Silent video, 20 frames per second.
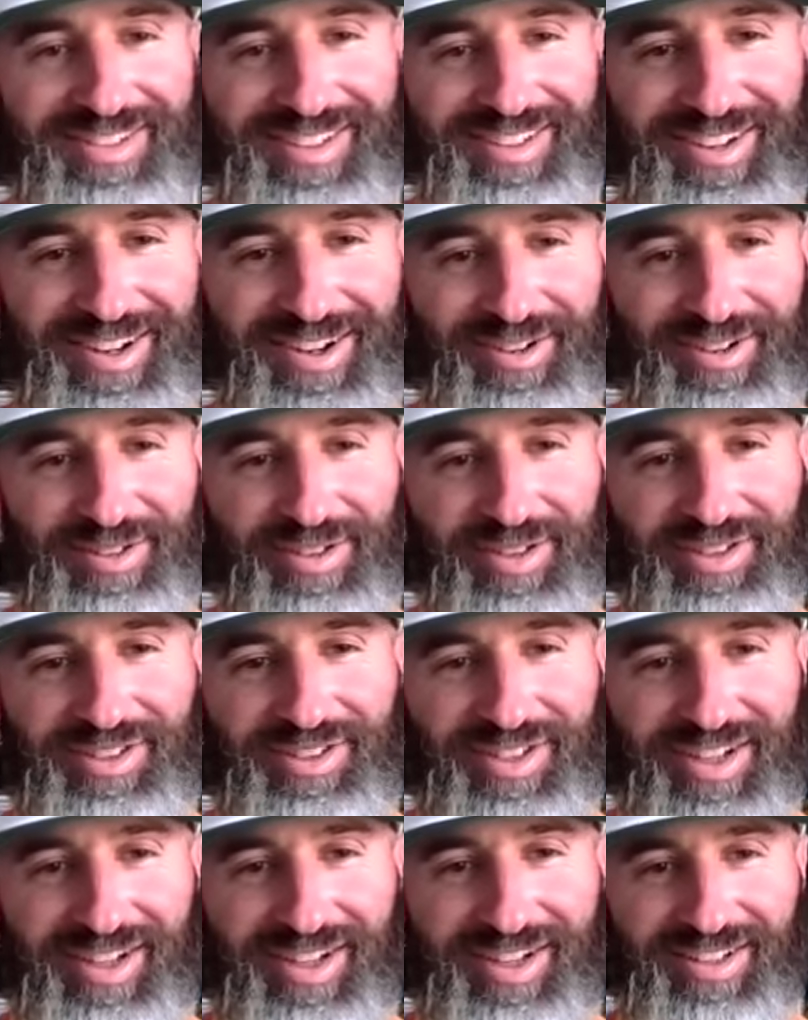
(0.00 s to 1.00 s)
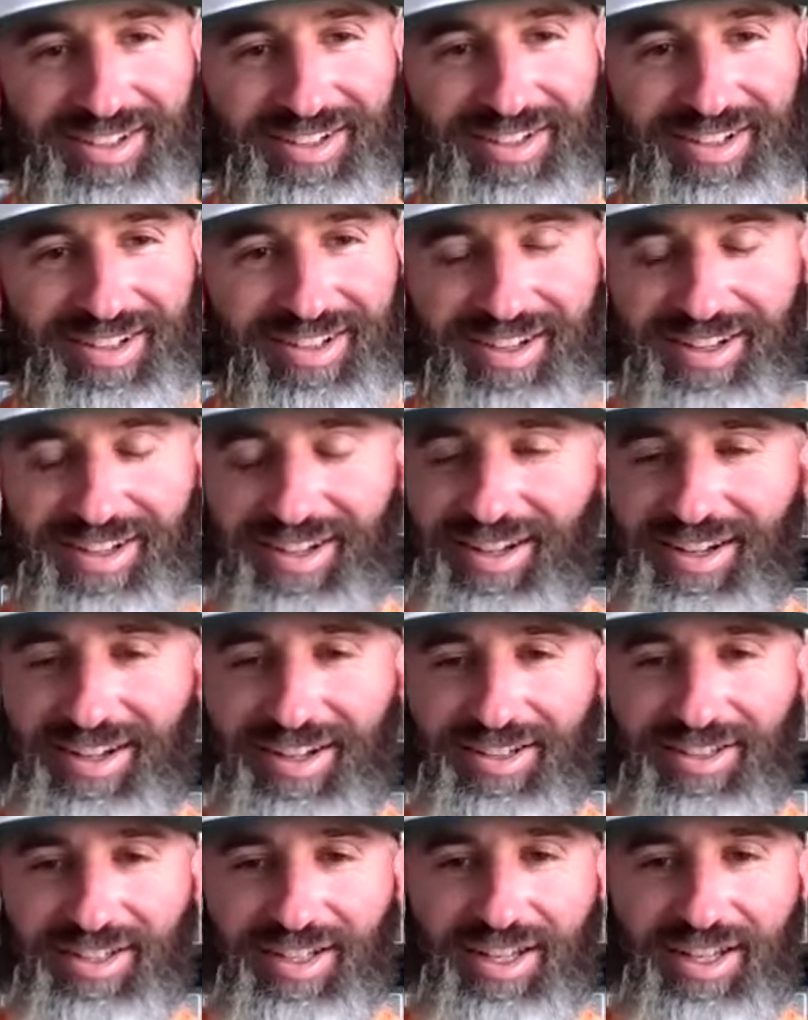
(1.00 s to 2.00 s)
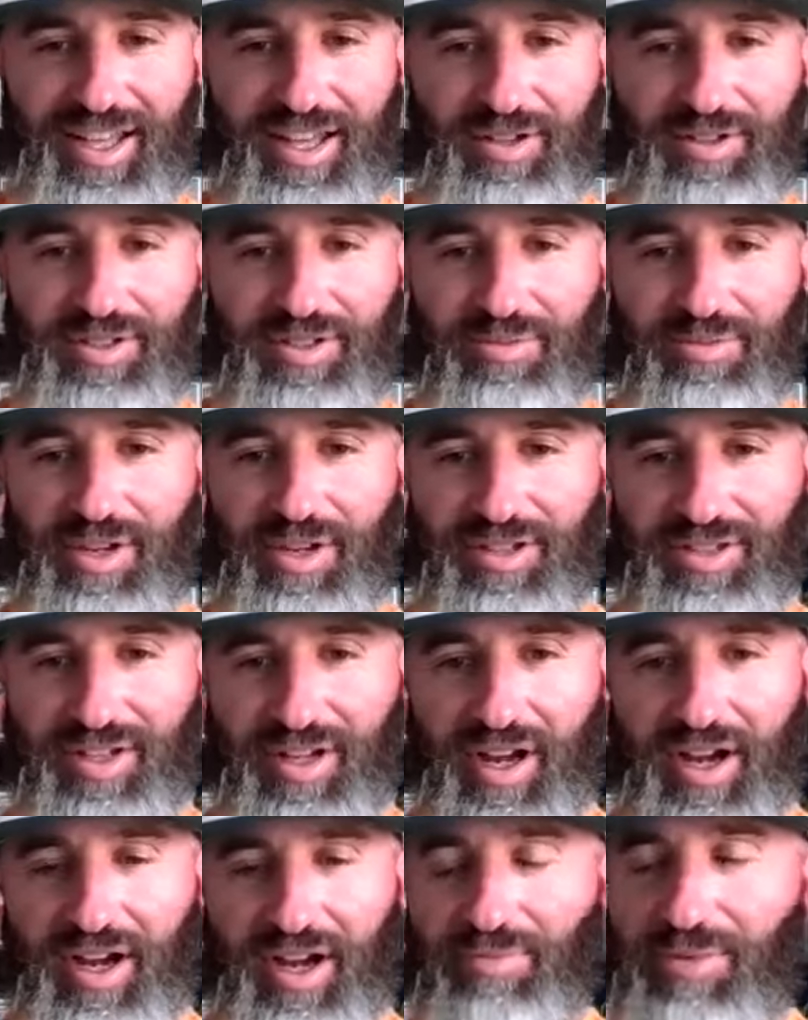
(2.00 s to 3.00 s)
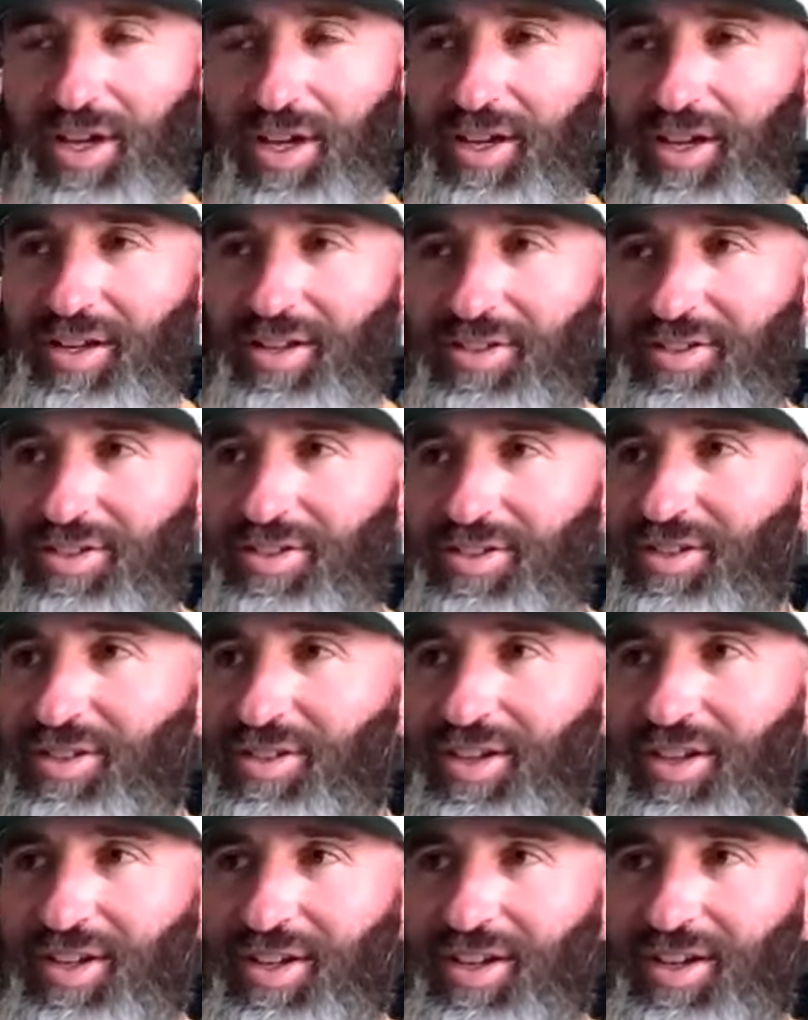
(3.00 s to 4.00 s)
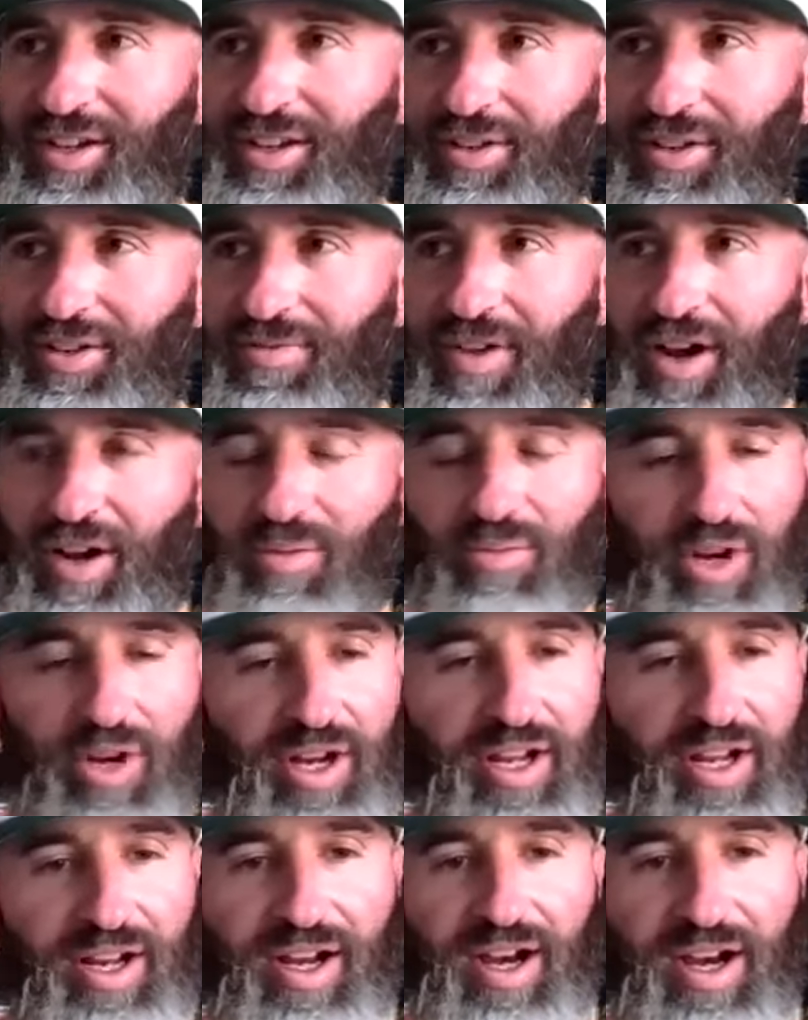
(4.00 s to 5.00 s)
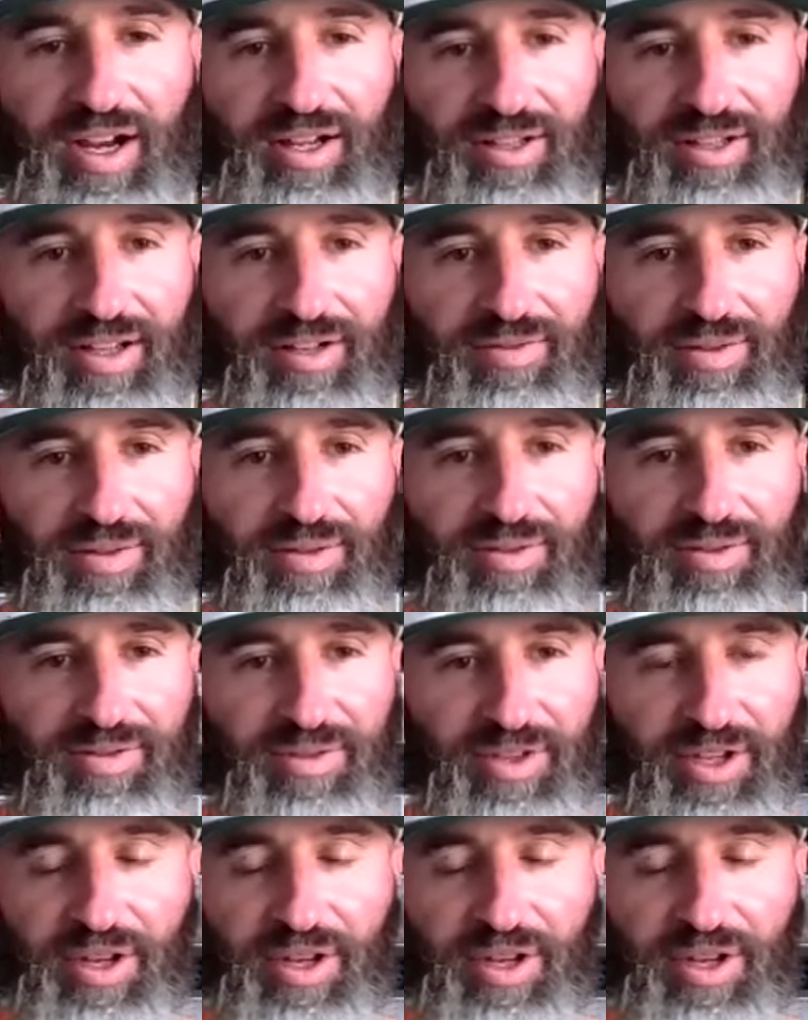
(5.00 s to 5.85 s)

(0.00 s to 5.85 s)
You know, it's, it's uh, so the energy doesn't lie, man. It's you're vibrating at a high level.